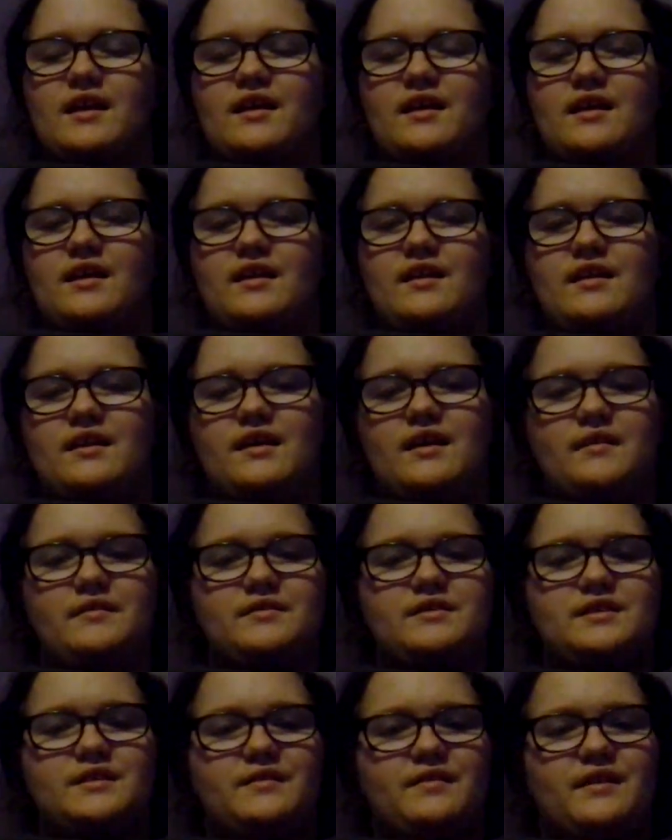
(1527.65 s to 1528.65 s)
And I'll
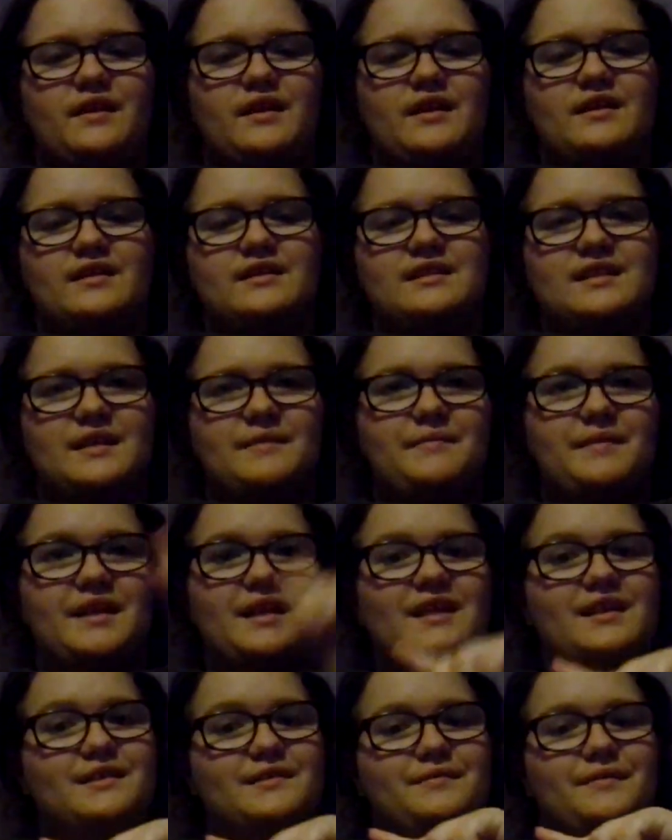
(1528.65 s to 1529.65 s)
see you guys in my
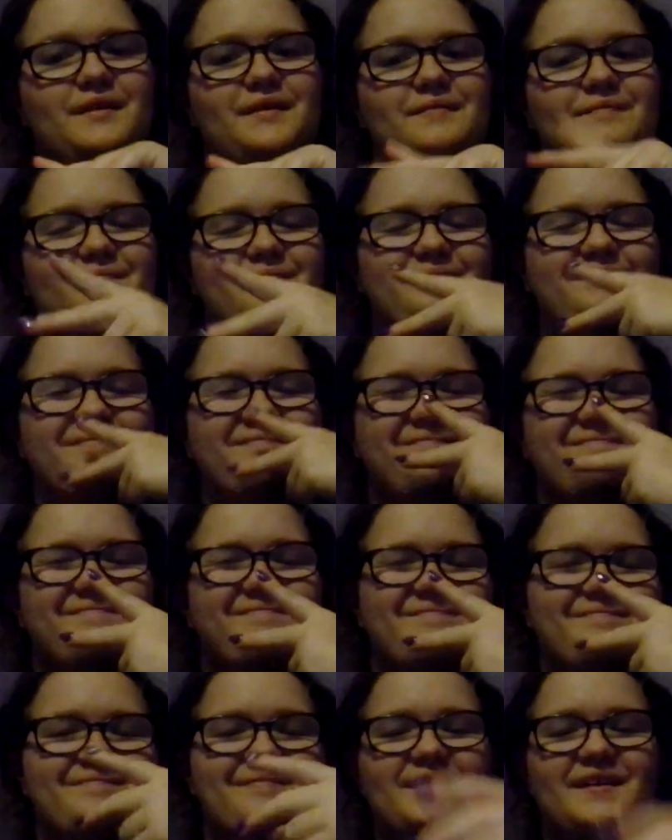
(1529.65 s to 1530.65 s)
next one.
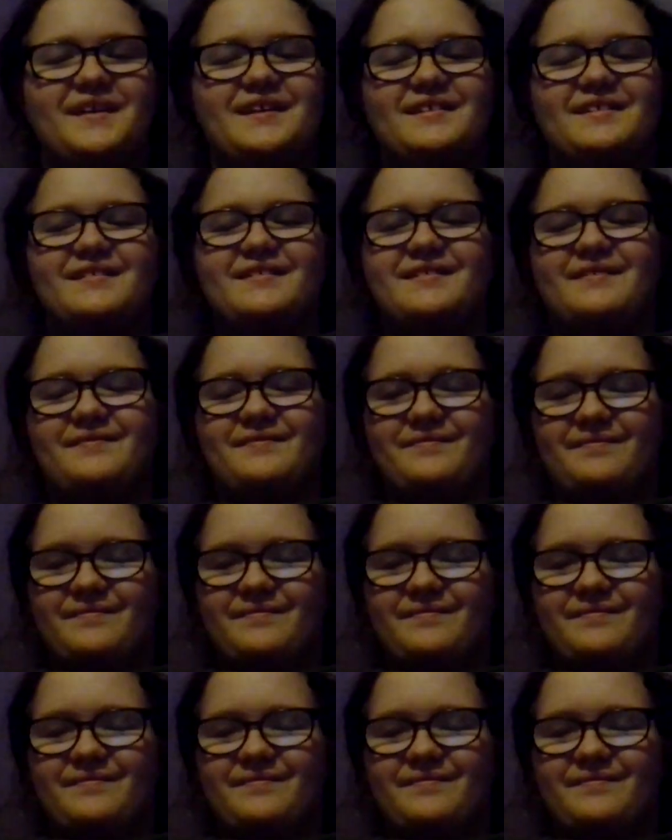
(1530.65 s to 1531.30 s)
Peace.